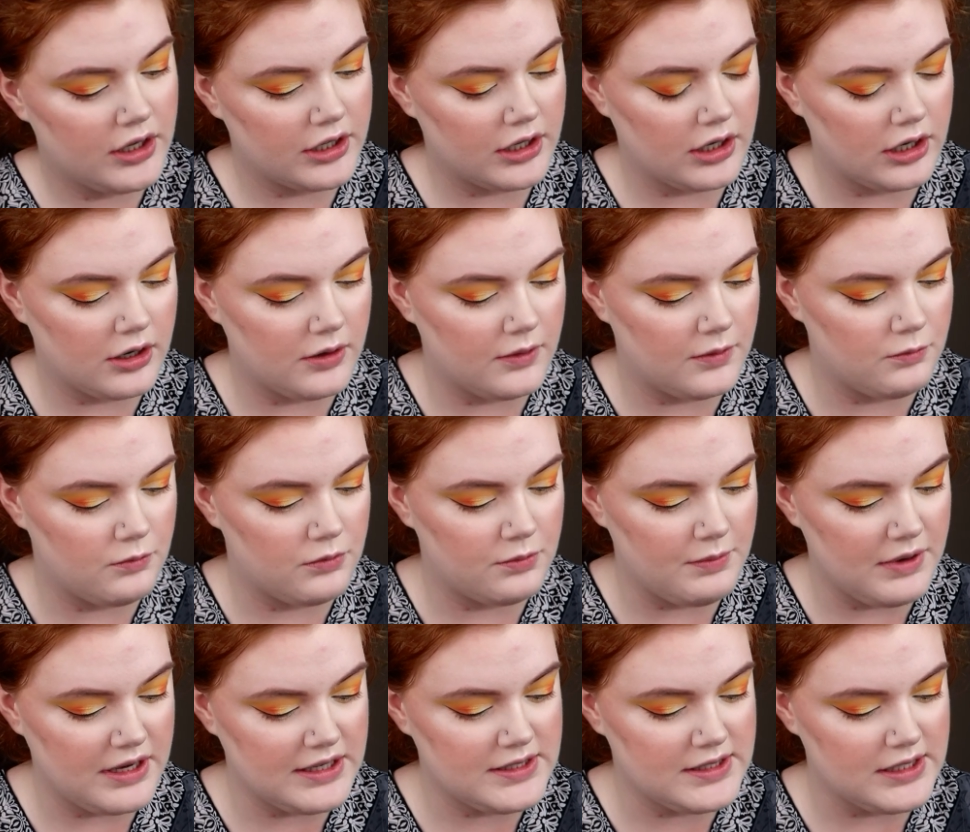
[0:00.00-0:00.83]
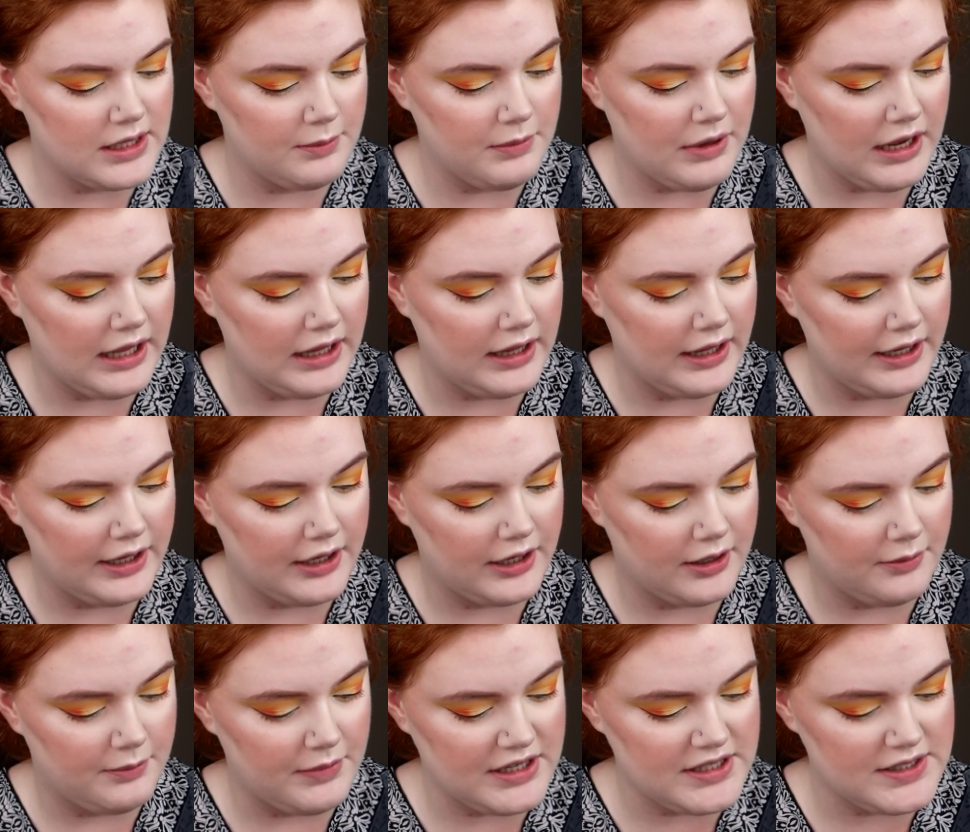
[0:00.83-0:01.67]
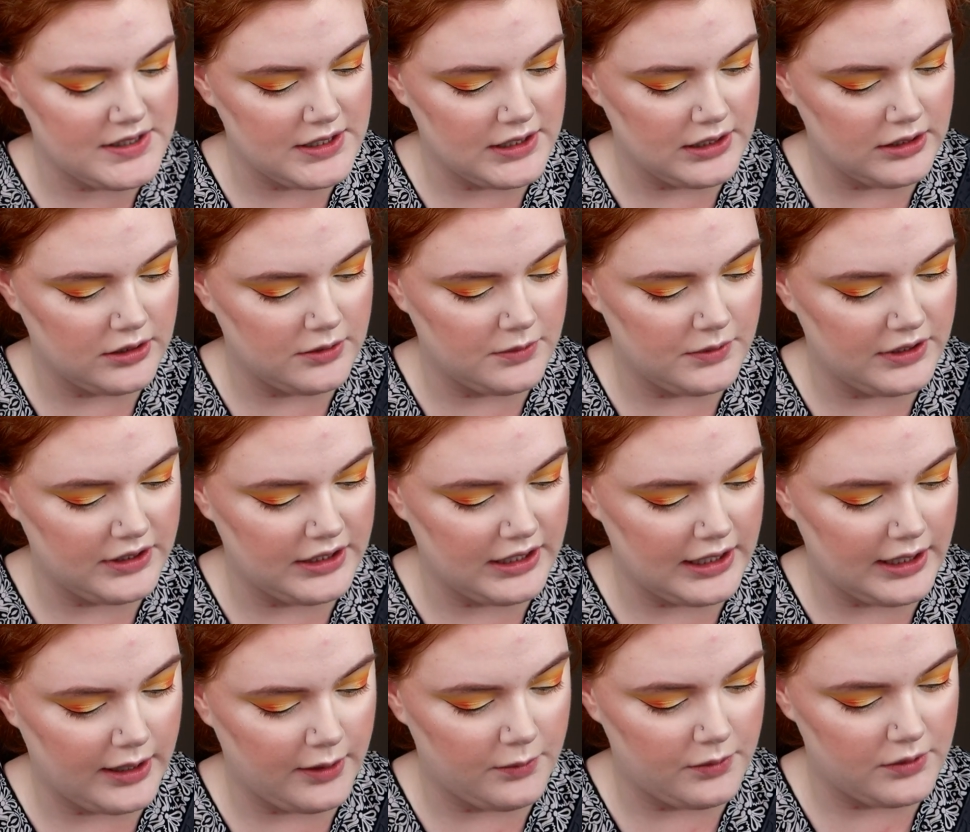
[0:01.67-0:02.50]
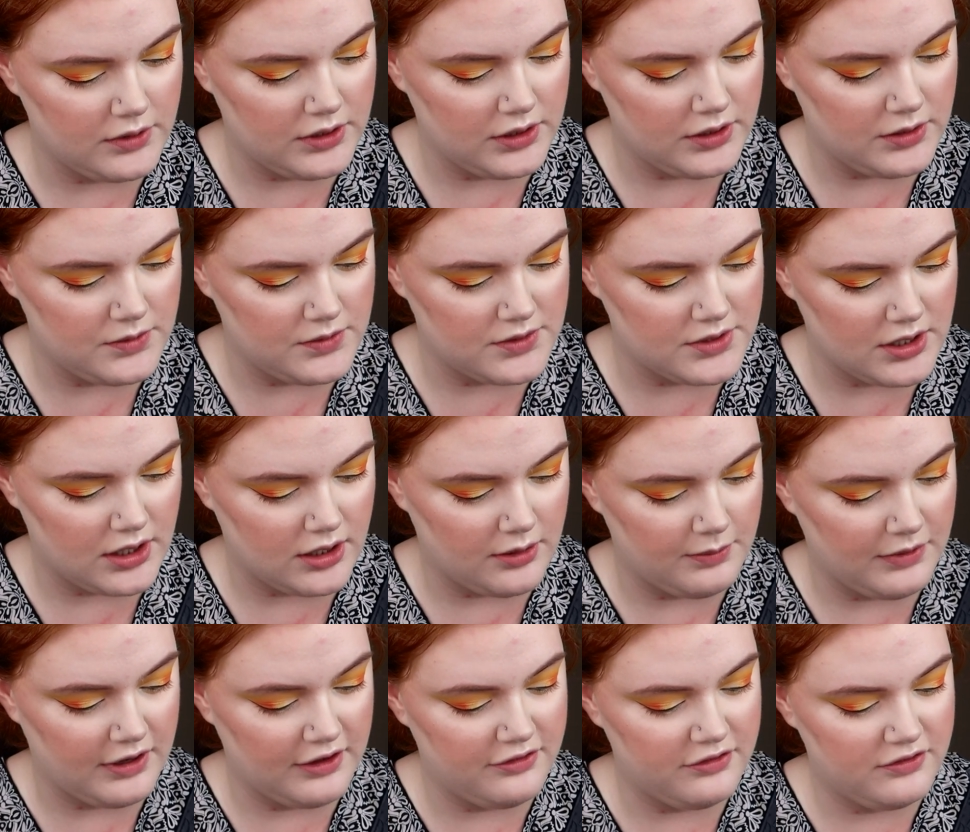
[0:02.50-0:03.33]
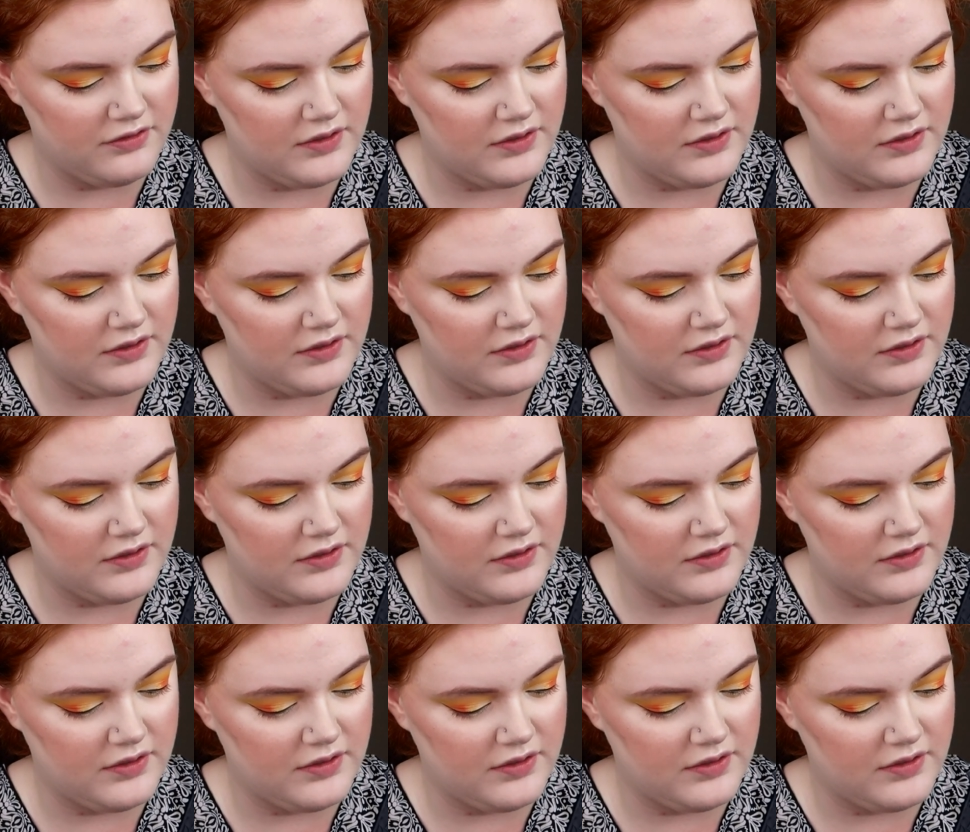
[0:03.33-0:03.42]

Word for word: gonna go in with my same highlighter, my Stila one that I used on my